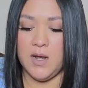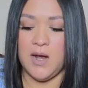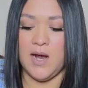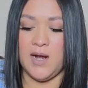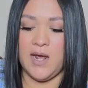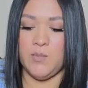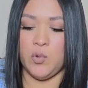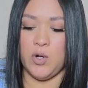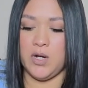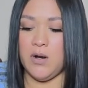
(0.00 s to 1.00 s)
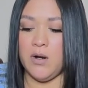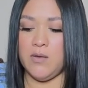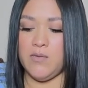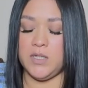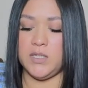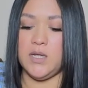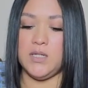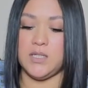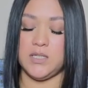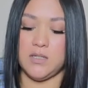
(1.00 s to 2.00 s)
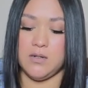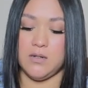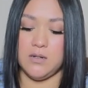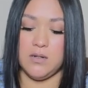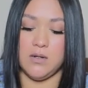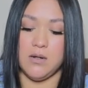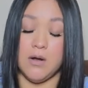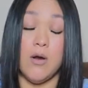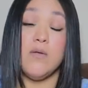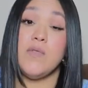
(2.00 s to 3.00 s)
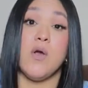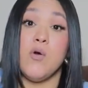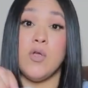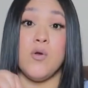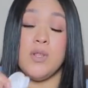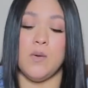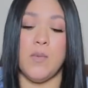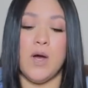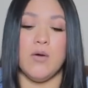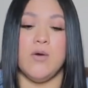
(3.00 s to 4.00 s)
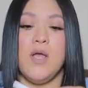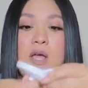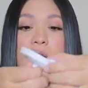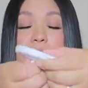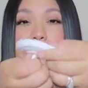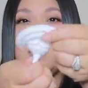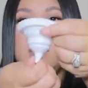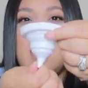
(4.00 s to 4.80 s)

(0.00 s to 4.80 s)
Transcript: I like putting all of these things, all of the oil in the bottle, and this is